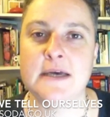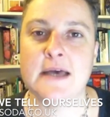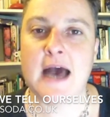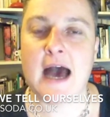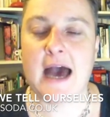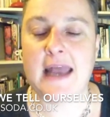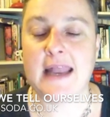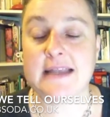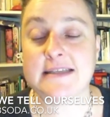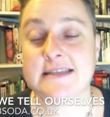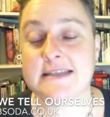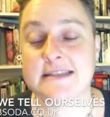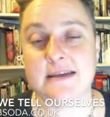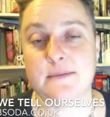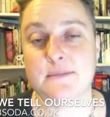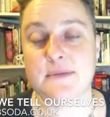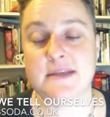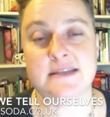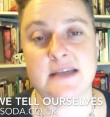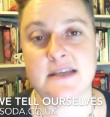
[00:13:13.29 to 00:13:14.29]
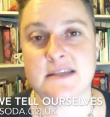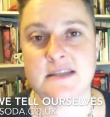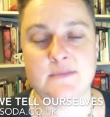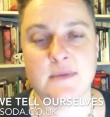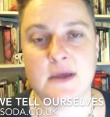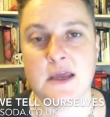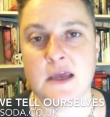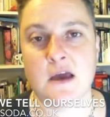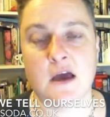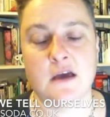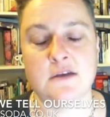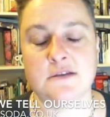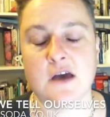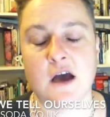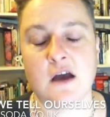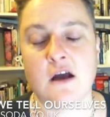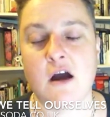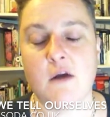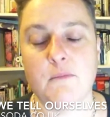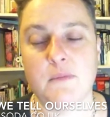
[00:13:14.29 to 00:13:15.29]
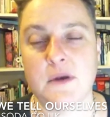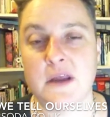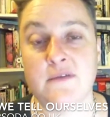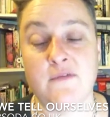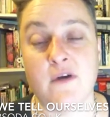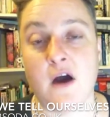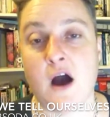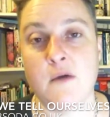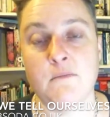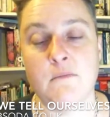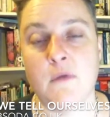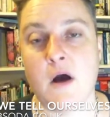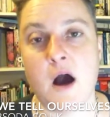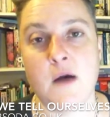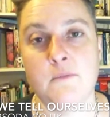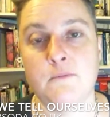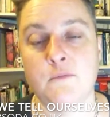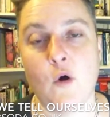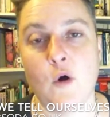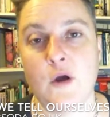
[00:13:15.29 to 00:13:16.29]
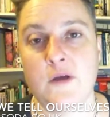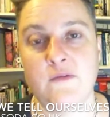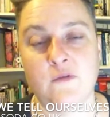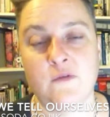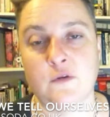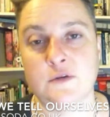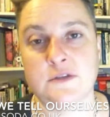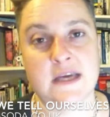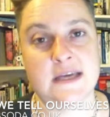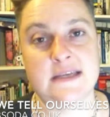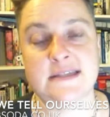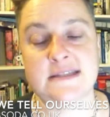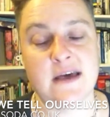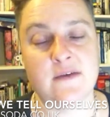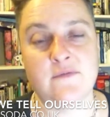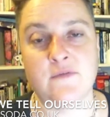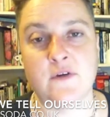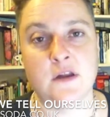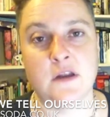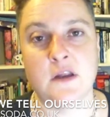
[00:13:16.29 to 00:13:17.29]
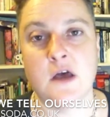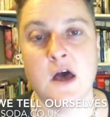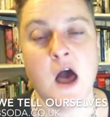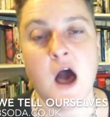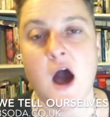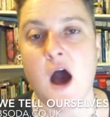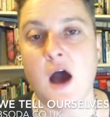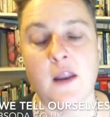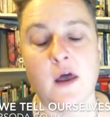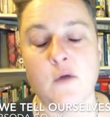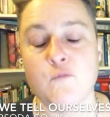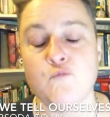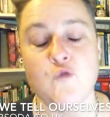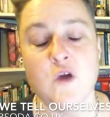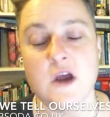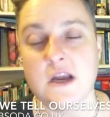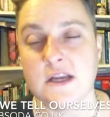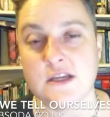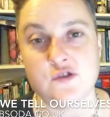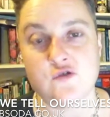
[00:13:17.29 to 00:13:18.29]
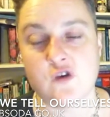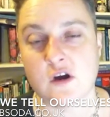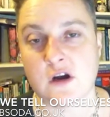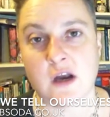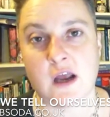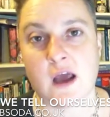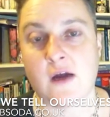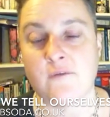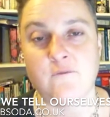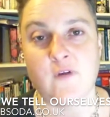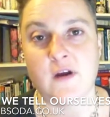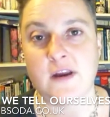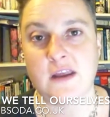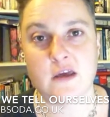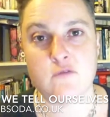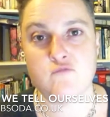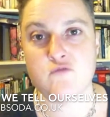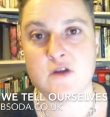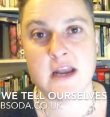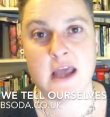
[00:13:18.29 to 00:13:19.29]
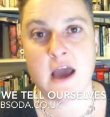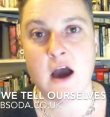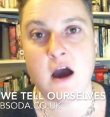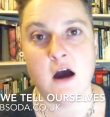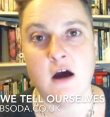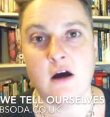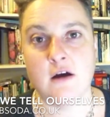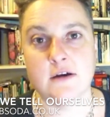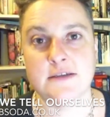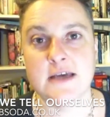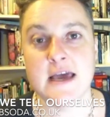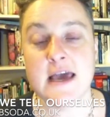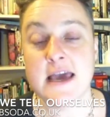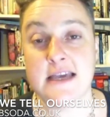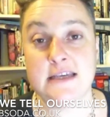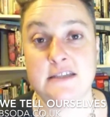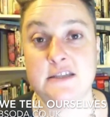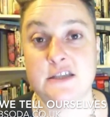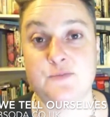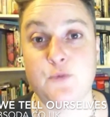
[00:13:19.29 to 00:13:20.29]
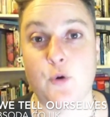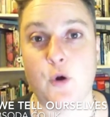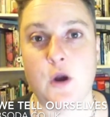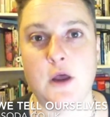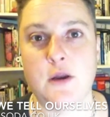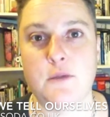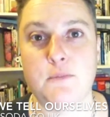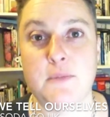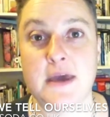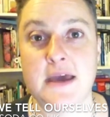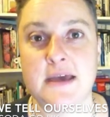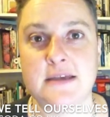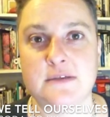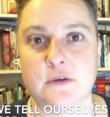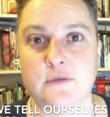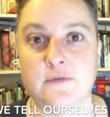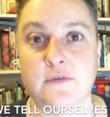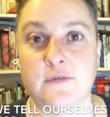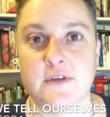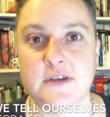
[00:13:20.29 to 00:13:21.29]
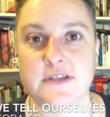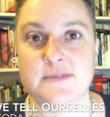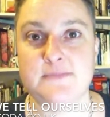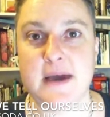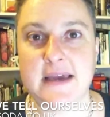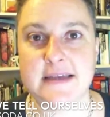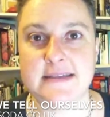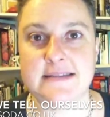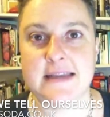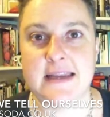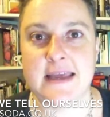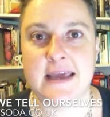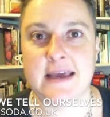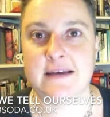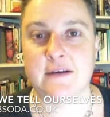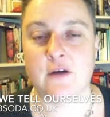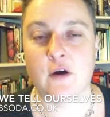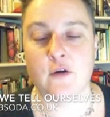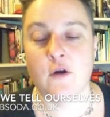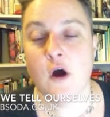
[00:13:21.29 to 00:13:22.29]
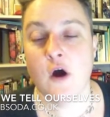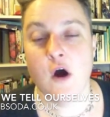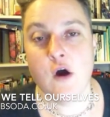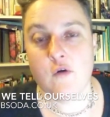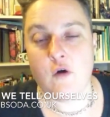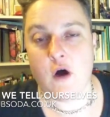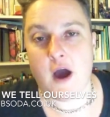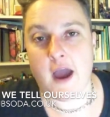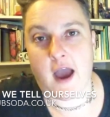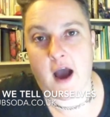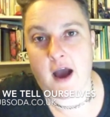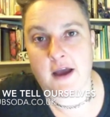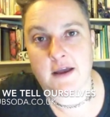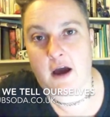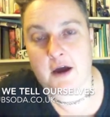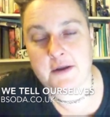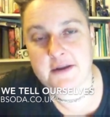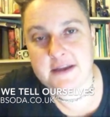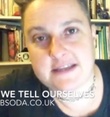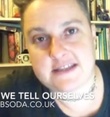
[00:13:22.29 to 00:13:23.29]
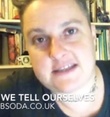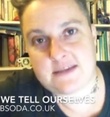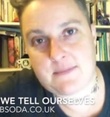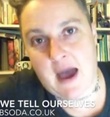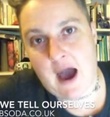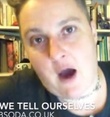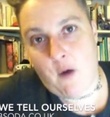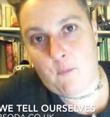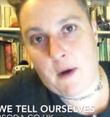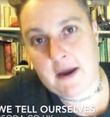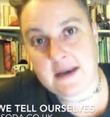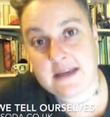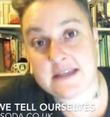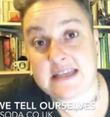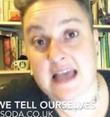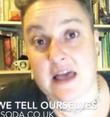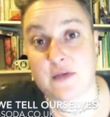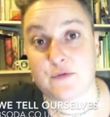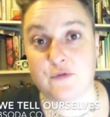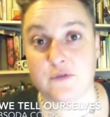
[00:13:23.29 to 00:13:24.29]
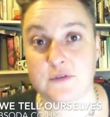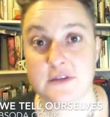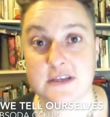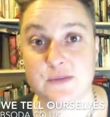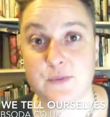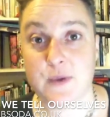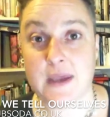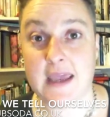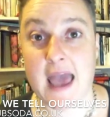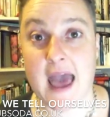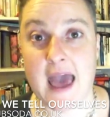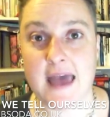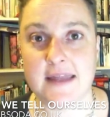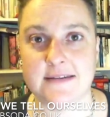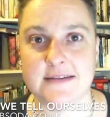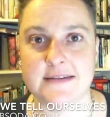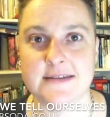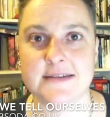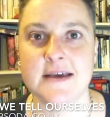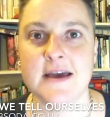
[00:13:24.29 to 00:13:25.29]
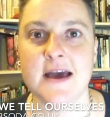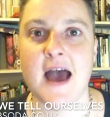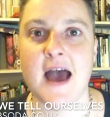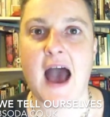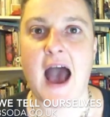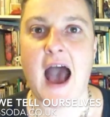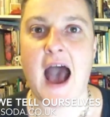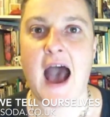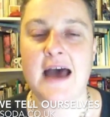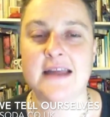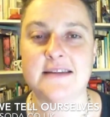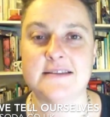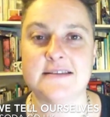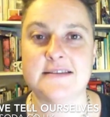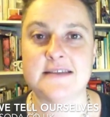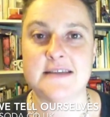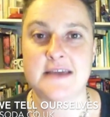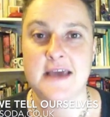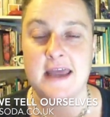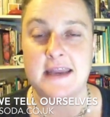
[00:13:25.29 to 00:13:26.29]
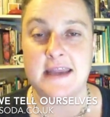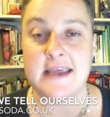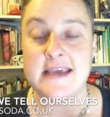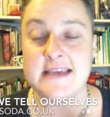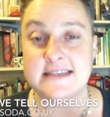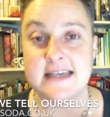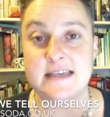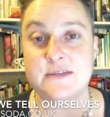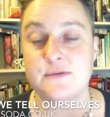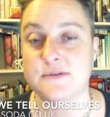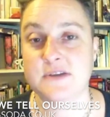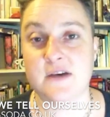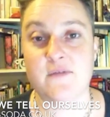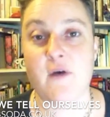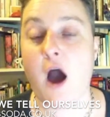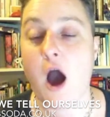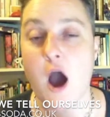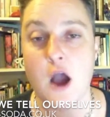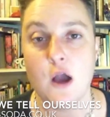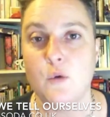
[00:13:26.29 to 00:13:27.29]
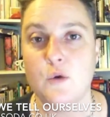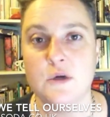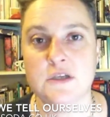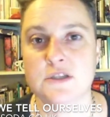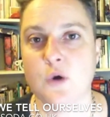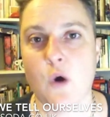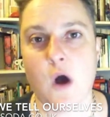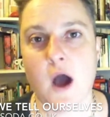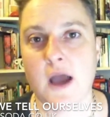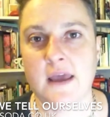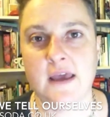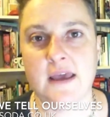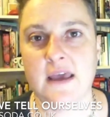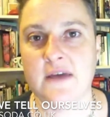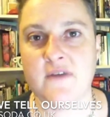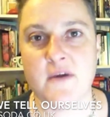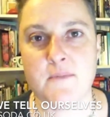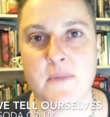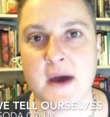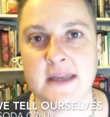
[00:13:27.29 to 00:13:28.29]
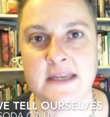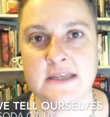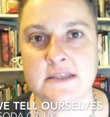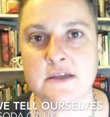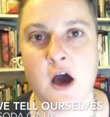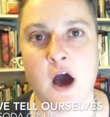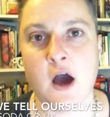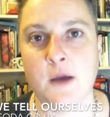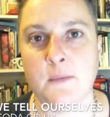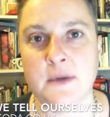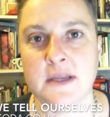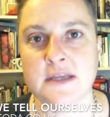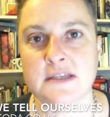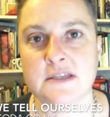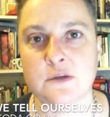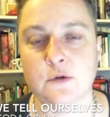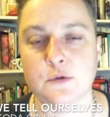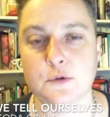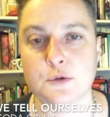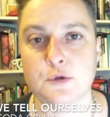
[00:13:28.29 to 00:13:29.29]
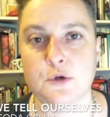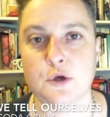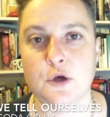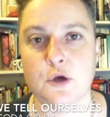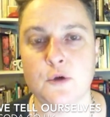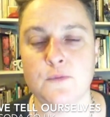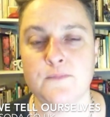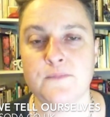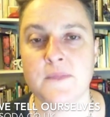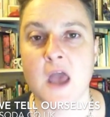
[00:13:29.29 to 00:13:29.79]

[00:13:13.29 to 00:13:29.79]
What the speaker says: And actually somebody said to me, he goes, I can't believe it, I'm not even on day 7 and I'm really struggling, I'm finding it really hard. He's just brought a load of beers off of us basically and gone, right, I need some help, I need to get through this weekend. And he said to himself, I always thought I could give up any time, and it's not true.